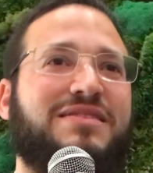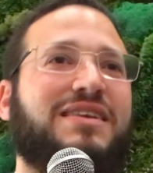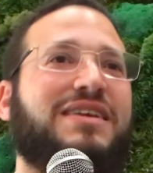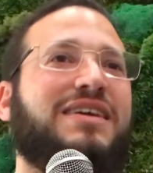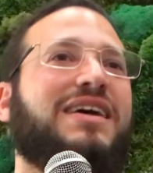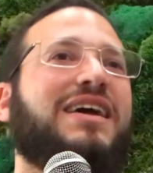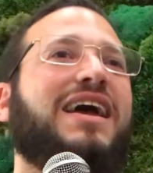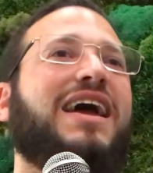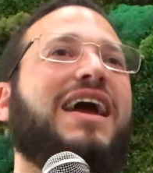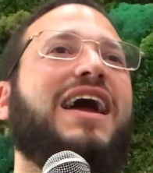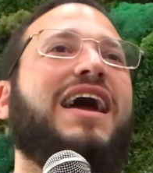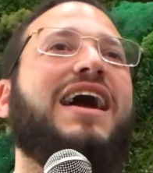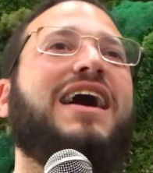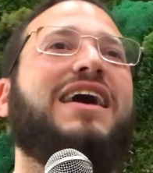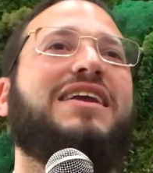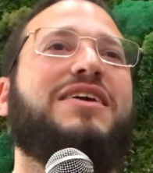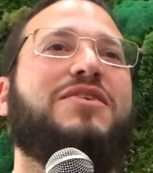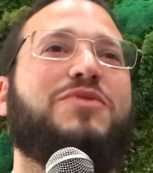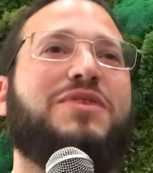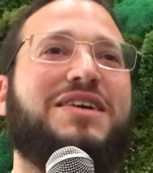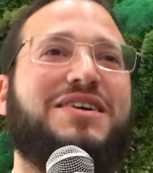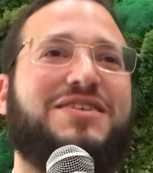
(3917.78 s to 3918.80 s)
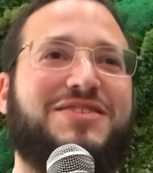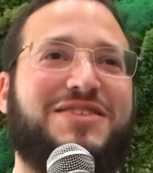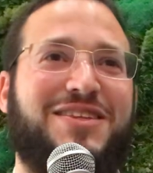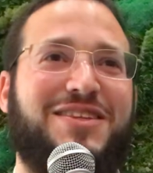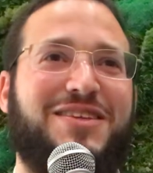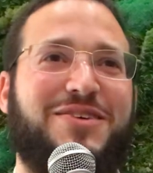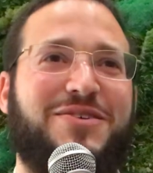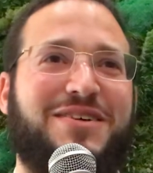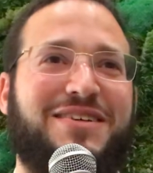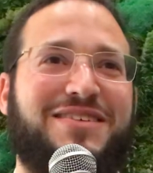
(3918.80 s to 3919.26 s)
But if you don't do it,
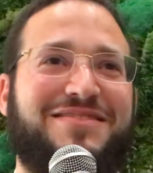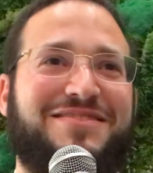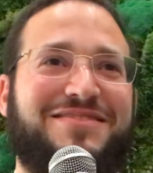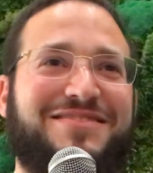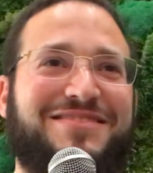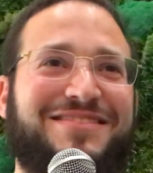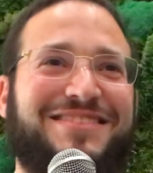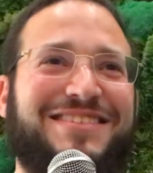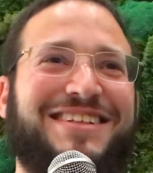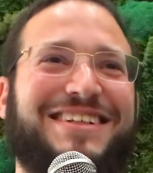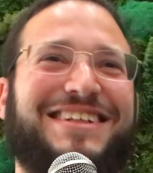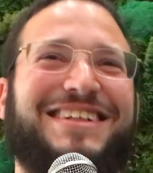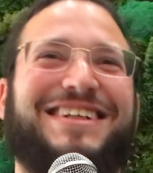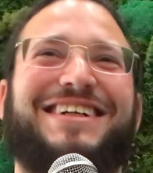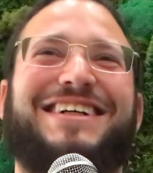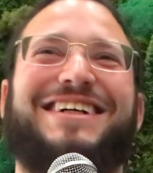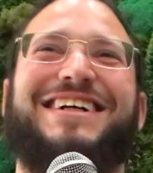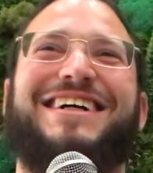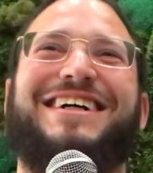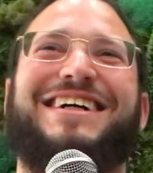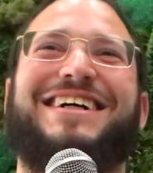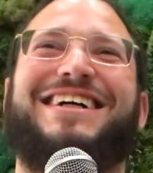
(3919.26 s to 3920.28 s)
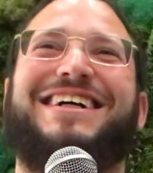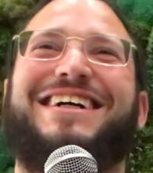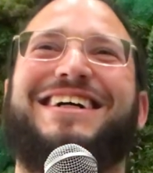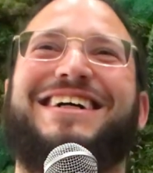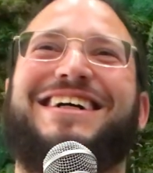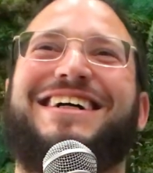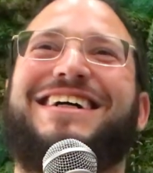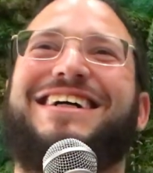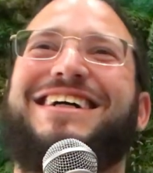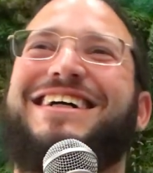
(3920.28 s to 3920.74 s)
anyone else
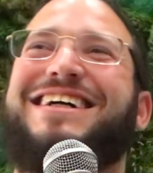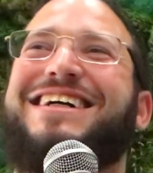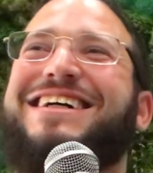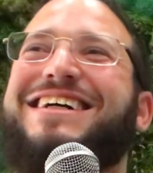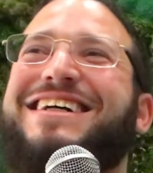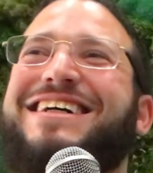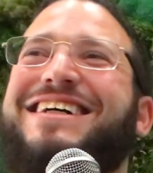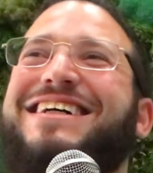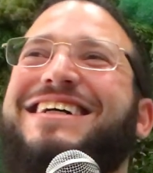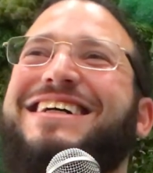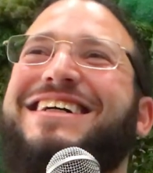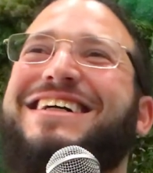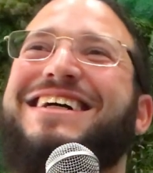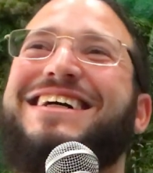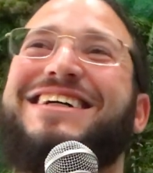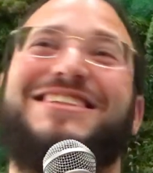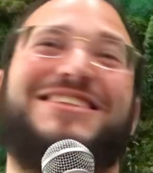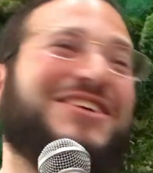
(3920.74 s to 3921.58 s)
can do it.